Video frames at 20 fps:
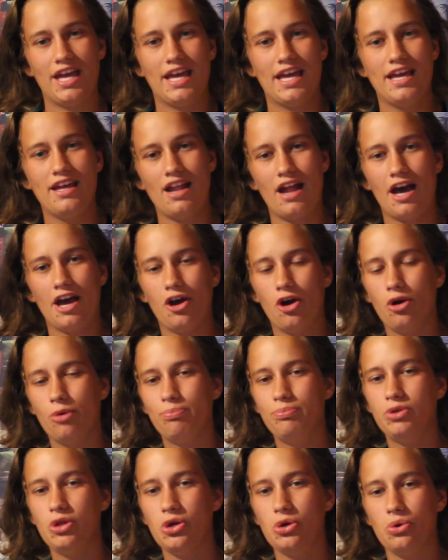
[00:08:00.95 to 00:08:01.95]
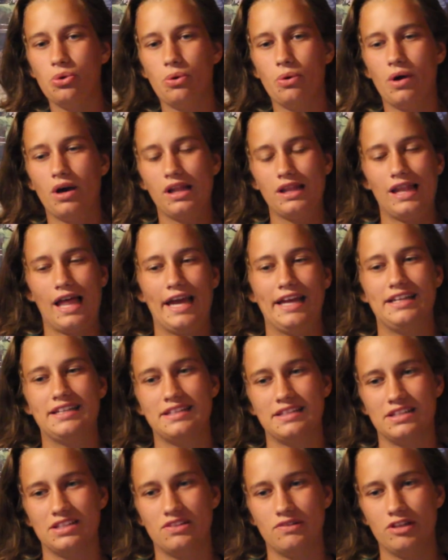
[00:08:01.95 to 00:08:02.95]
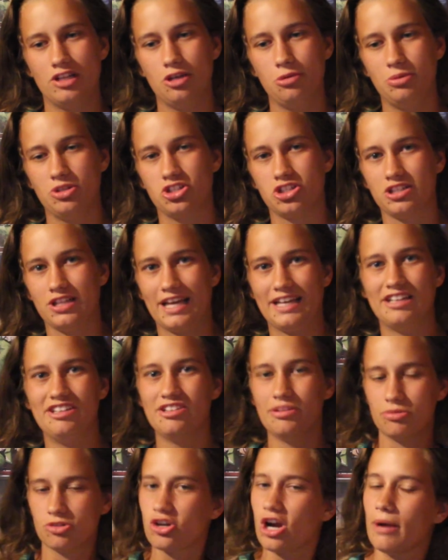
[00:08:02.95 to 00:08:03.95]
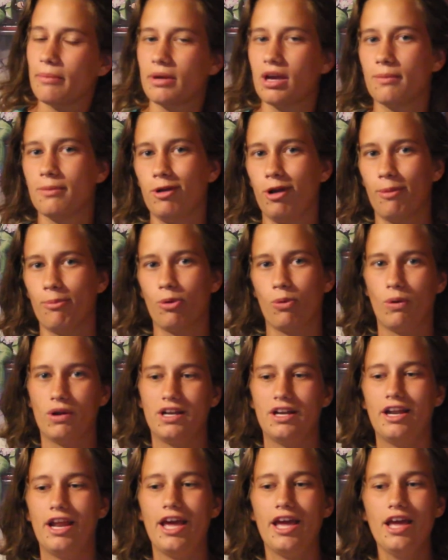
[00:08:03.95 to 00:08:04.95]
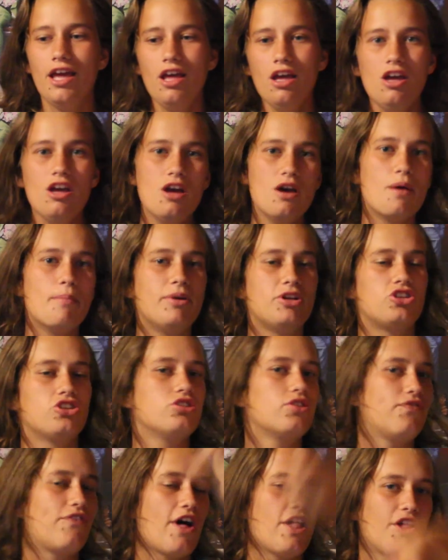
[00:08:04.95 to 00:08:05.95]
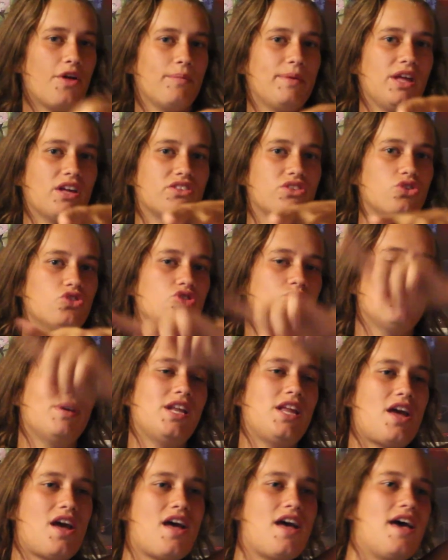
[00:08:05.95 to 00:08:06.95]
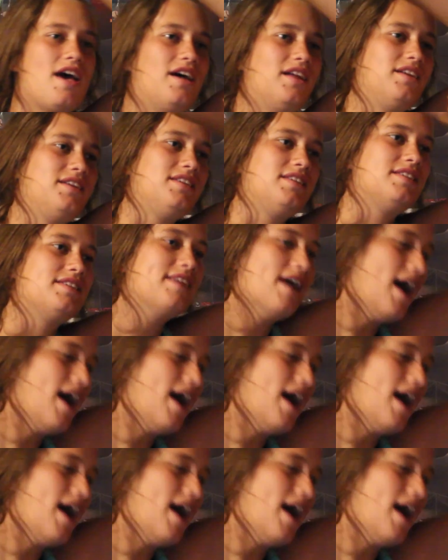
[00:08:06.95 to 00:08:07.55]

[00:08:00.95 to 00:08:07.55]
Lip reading: it. I hope you liked this video. Be sure to like and subscribe, become a number one today. Be sure to follow me on social media, and